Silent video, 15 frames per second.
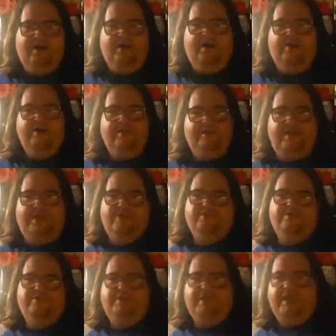I'll leave that
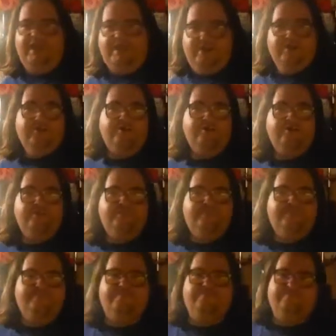to the editors
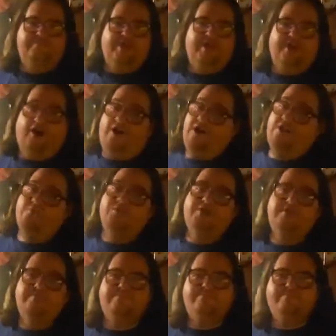in Hollywood.